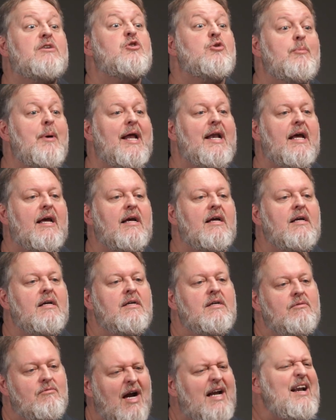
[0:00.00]
not too many.
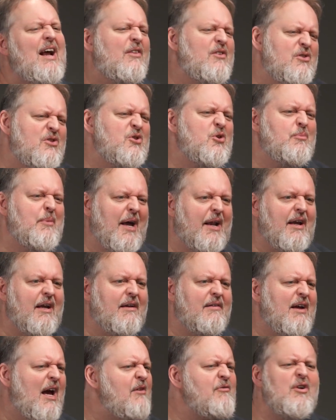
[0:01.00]
Right now, there's too
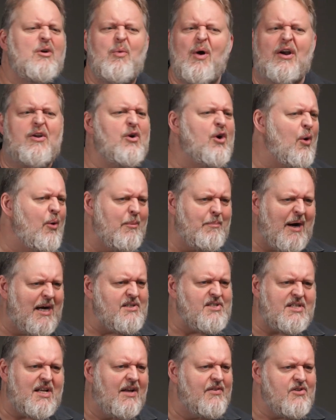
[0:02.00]
many. Everywhere you go in
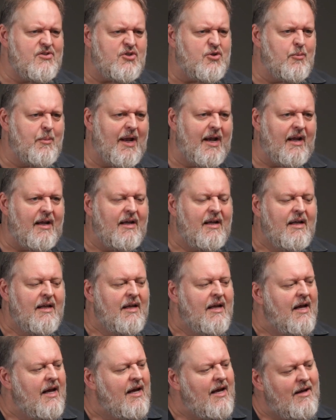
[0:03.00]
Pakistan, there's too many.
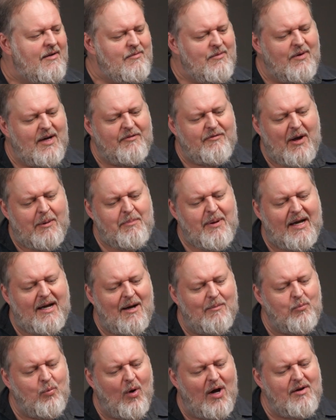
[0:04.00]
If I
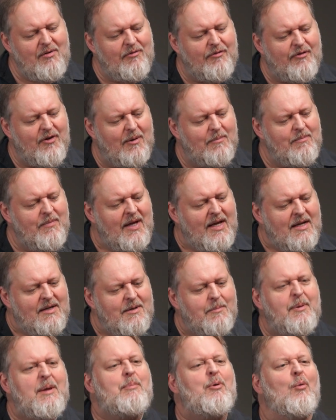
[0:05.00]
pick up one
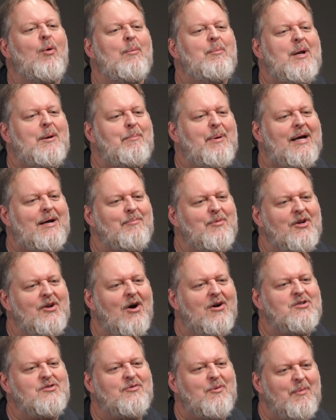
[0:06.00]
the people want me to pick up the
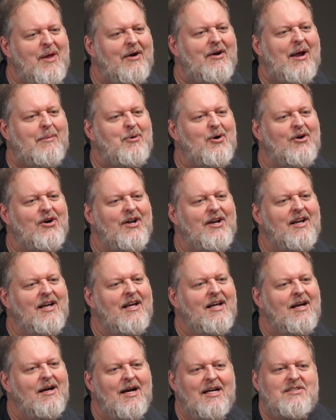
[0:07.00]
dogs from their
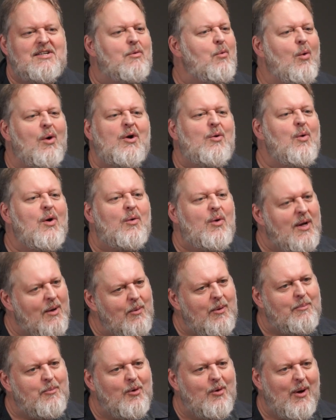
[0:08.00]
neighborhood, I say, where
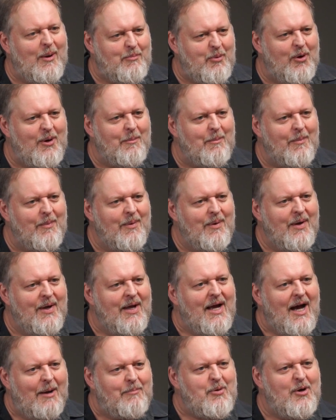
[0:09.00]
do I put them?
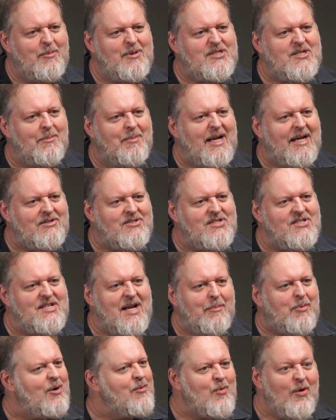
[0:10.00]
I put them in somebody else's
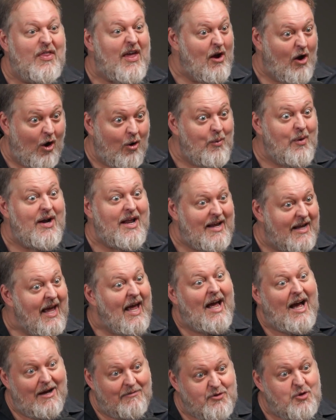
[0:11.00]
neighborhood where they already
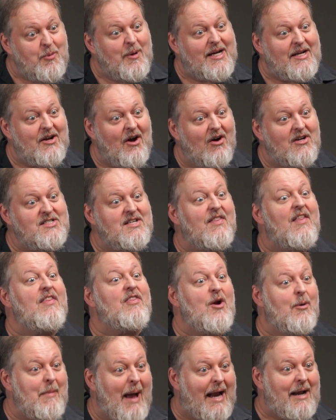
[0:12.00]
have too many dogs, and
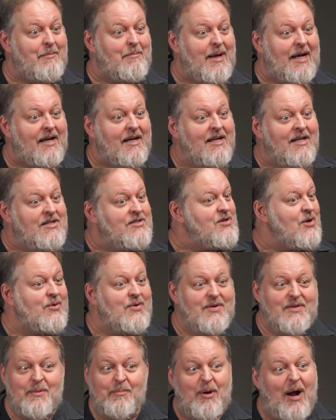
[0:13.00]
then they're mad at me.
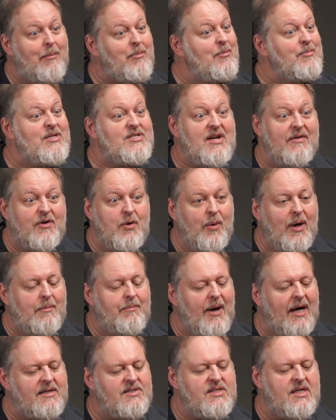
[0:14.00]
So the problem is everywhere
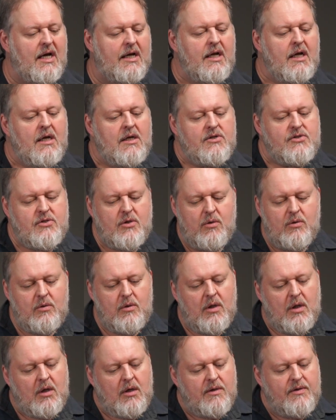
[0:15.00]
in Pakistan.
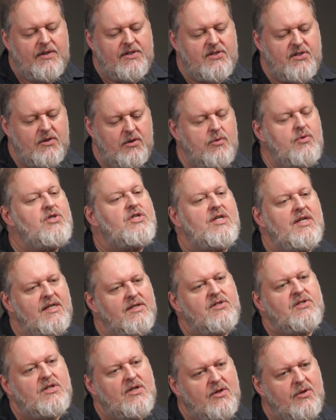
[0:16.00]
So the solution
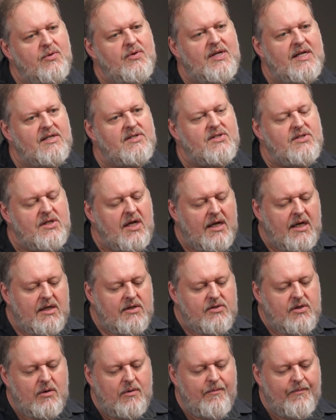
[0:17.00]
is to do this.
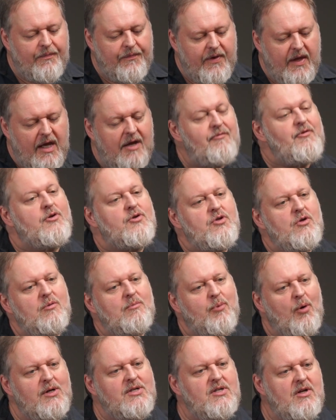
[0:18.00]
So if you
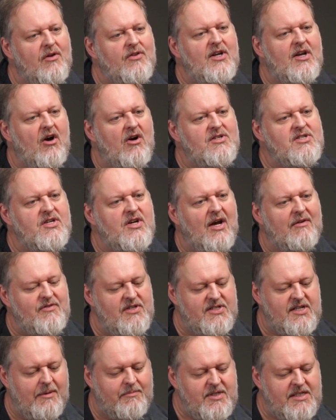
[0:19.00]
shoot and poison all the dogs and you have
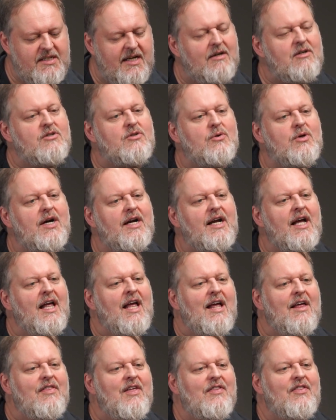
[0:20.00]
this empty territory,
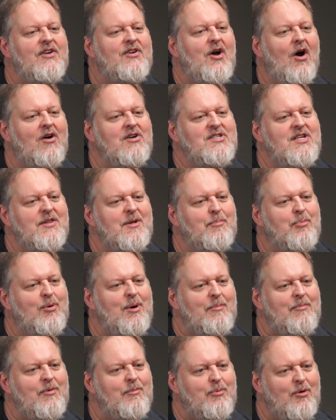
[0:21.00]
then the dogs in the
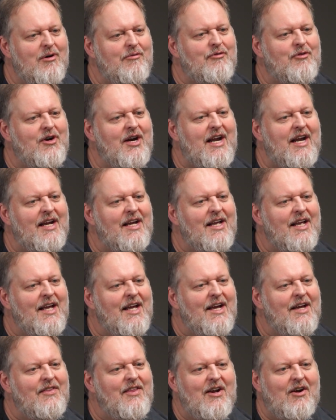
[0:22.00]

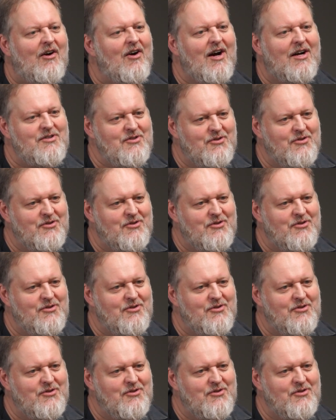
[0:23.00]
periphery that are